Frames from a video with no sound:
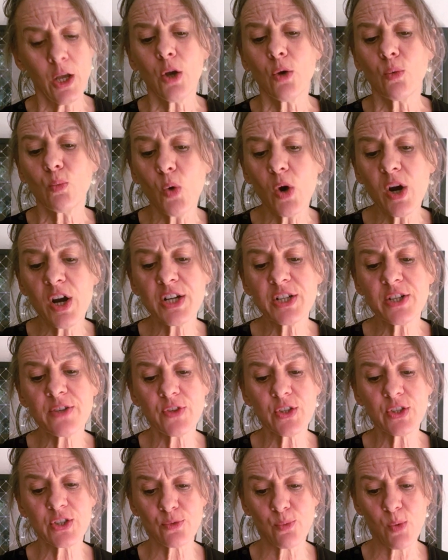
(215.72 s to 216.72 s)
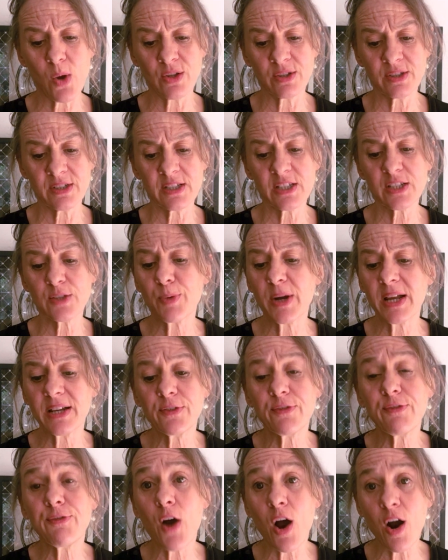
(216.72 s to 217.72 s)
Word of the swans spread
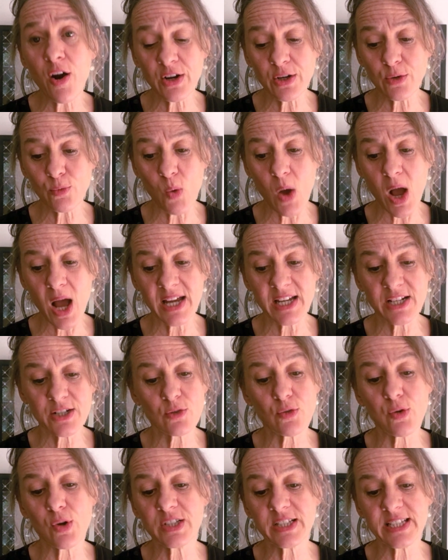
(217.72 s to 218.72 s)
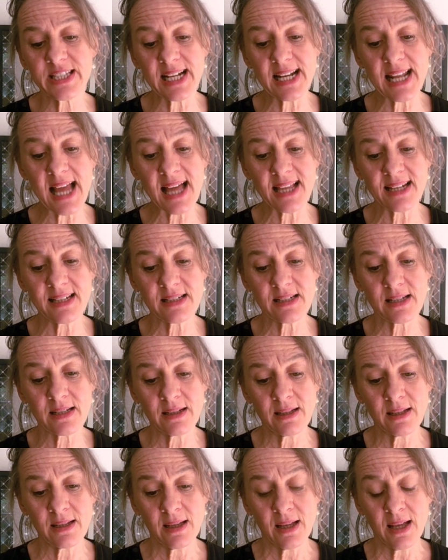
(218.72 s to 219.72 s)
far and wide across the land,
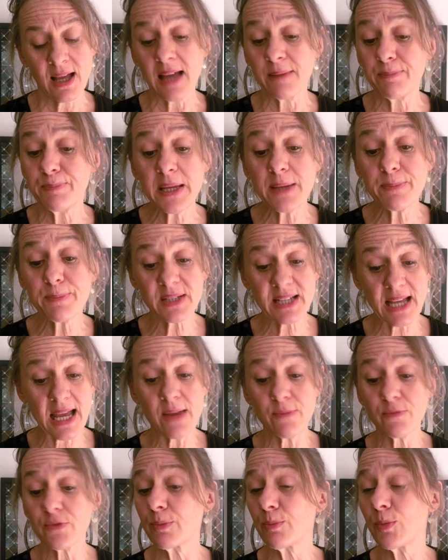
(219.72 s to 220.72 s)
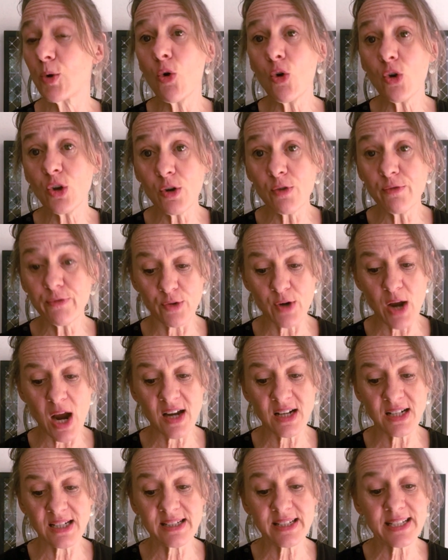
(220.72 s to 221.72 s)
and people came from all over
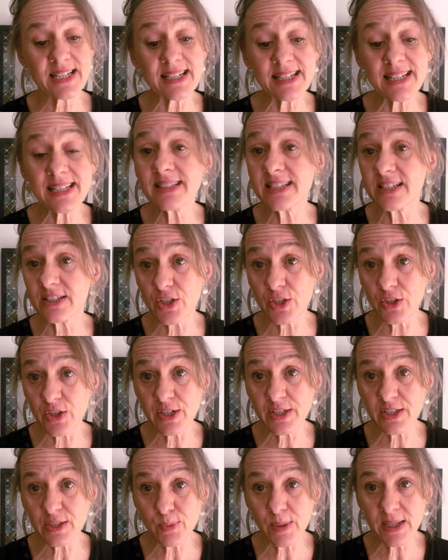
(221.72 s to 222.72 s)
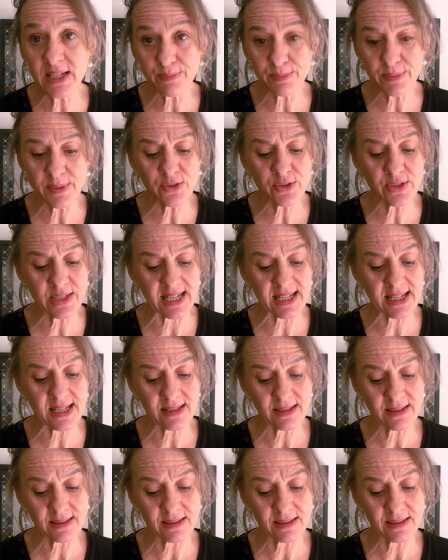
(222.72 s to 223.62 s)
Ireland to listen to their sweet music.